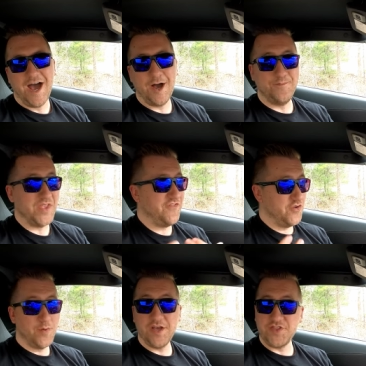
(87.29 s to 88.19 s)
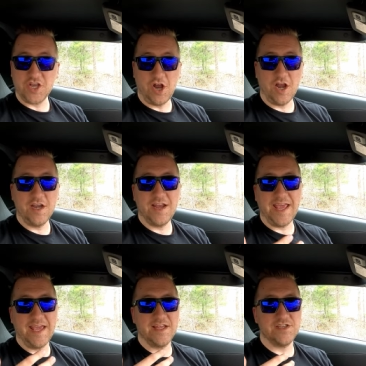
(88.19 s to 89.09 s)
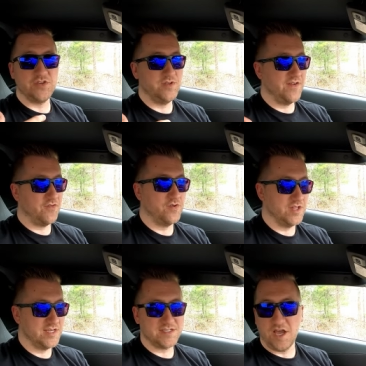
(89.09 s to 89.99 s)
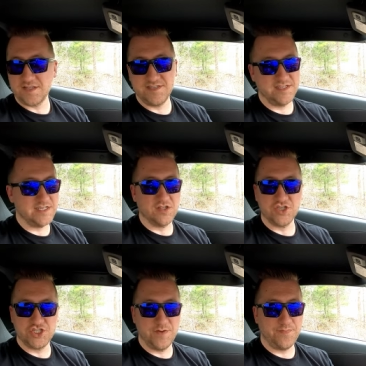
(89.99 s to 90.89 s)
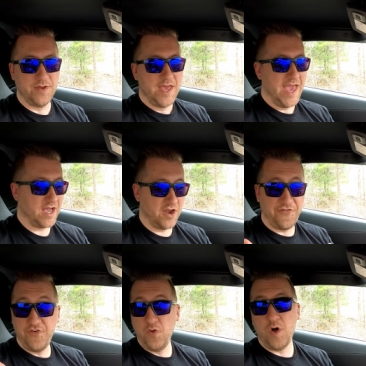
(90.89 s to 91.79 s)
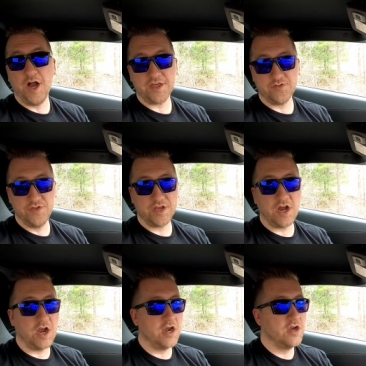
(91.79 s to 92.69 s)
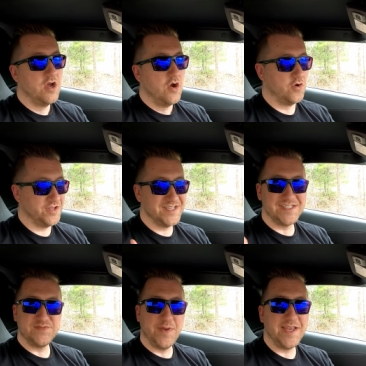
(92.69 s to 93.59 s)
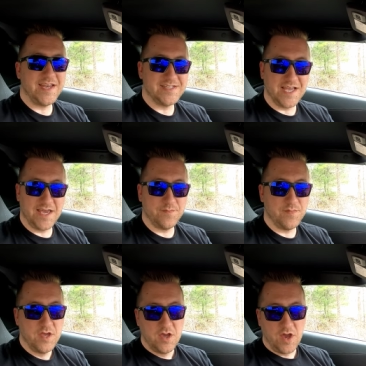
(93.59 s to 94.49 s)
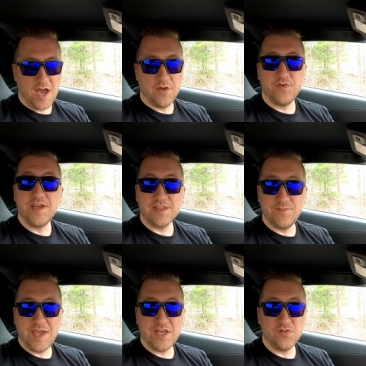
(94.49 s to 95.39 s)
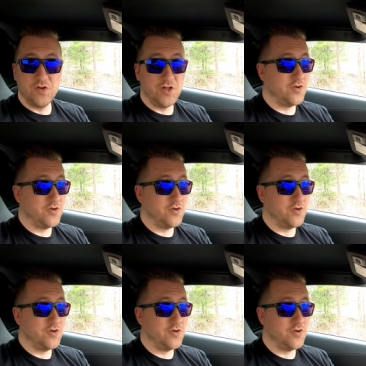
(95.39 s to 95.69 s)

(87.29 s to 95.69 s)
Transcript: Um, if you bought the car and you never really talked to the dealership and got a full walkthrough of the car, or you didn't spend any time uh, reading the manual